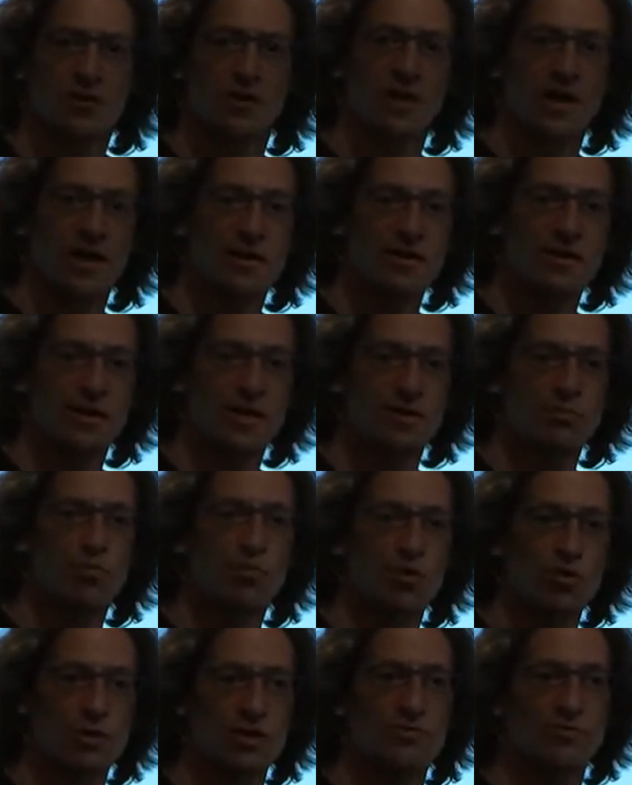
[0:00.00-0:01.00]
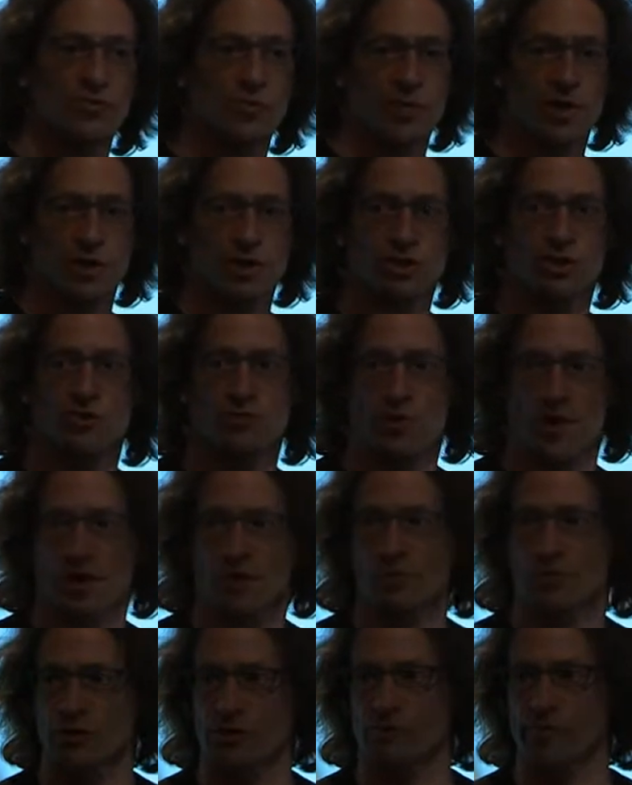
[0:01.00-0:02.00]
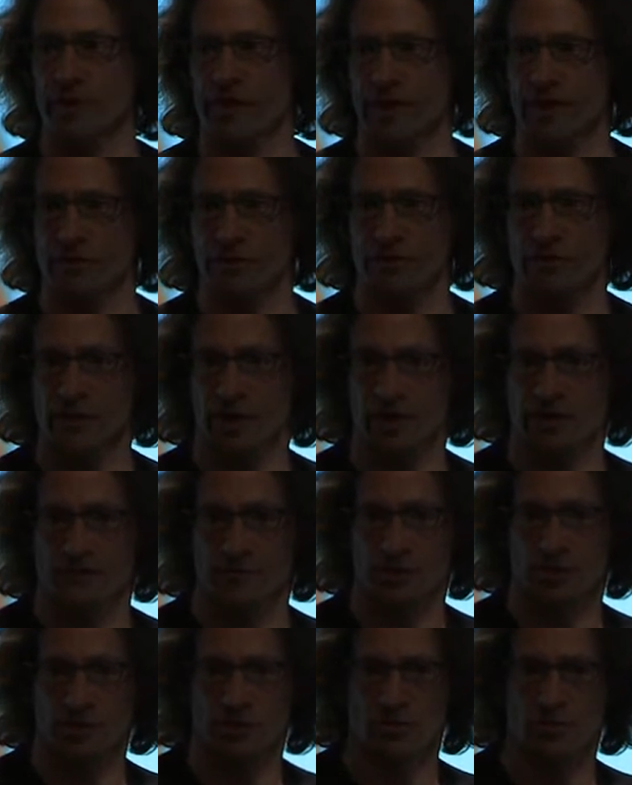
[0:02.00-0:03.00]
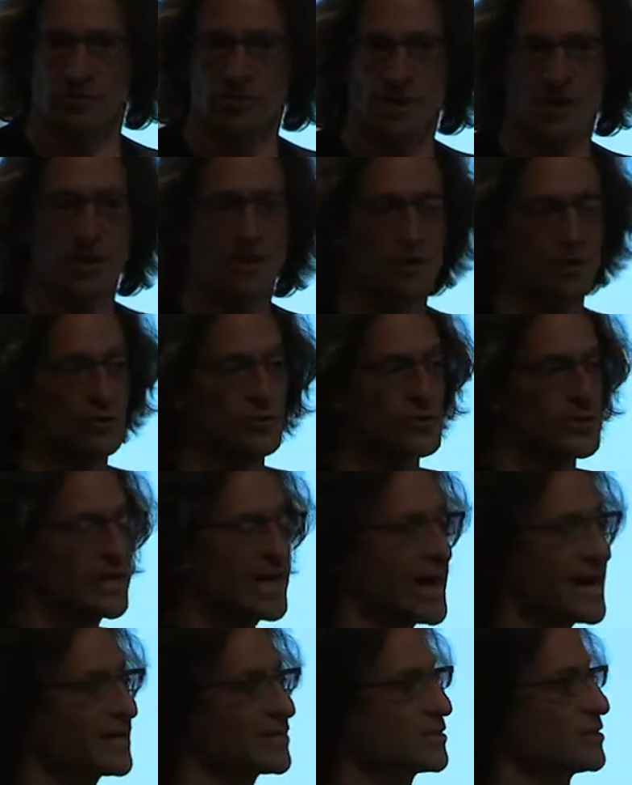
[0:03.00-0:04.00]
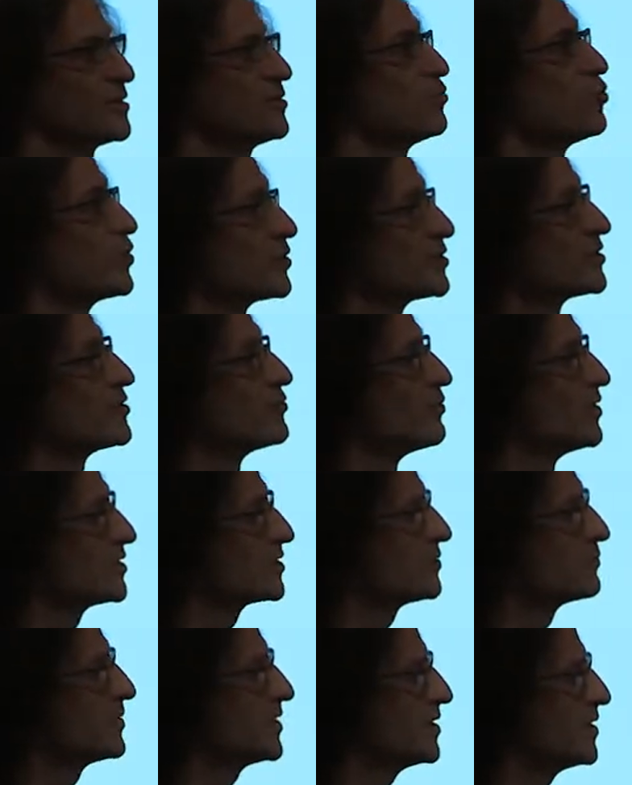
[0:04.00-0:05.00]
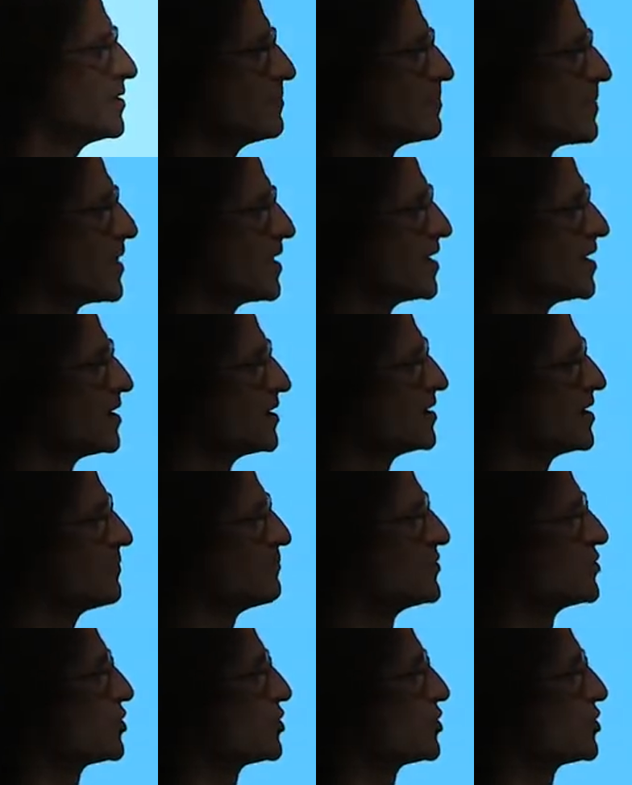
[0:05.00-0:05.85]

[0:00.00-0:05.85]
can I get more information around what's playing on television? Who's the actor? What's the recipe? Number